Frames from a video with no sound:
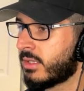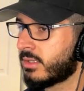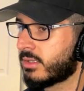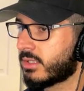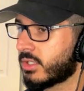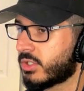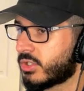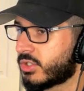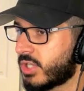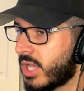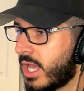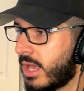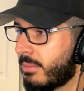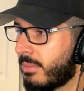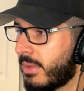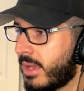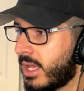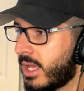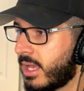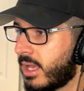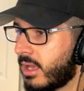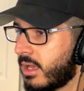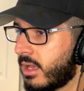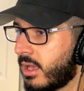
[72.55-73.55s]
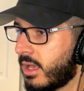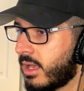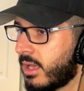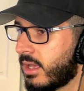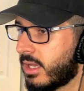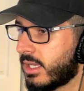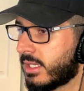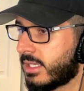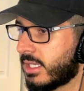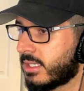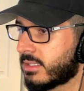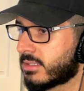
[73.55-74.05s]
to jab
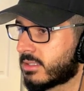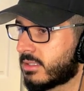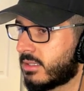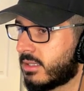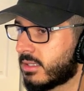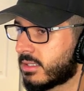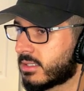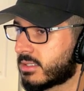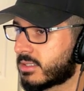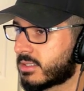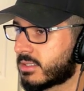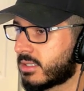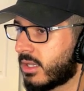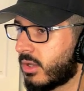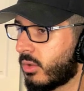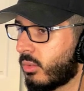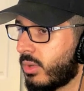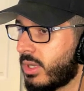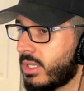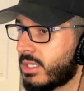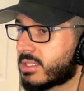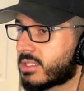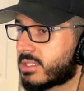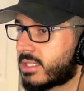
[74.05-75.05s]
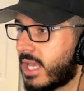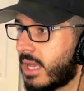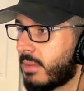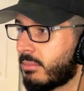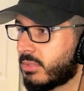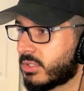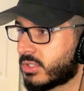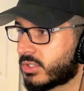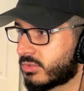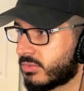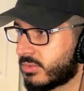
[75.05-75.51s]
against this well-established